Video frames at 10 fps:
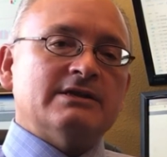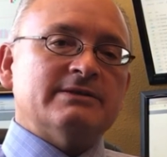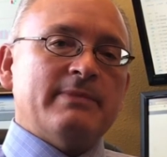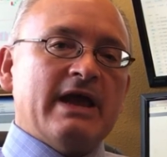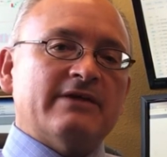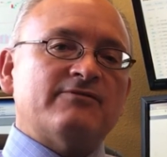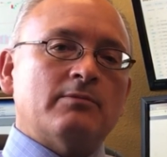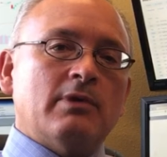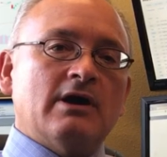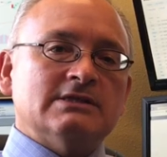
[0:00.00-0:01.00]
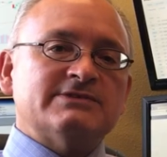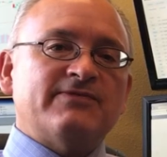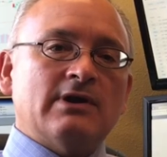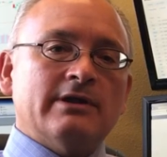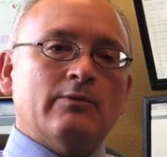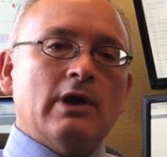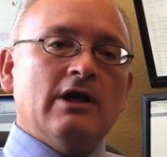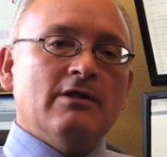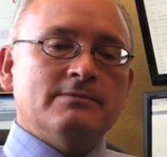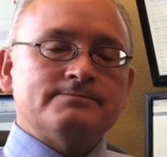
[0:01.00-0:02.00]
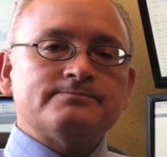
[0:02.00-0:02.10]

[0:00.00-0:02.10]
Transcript: demand for bonds fairly well.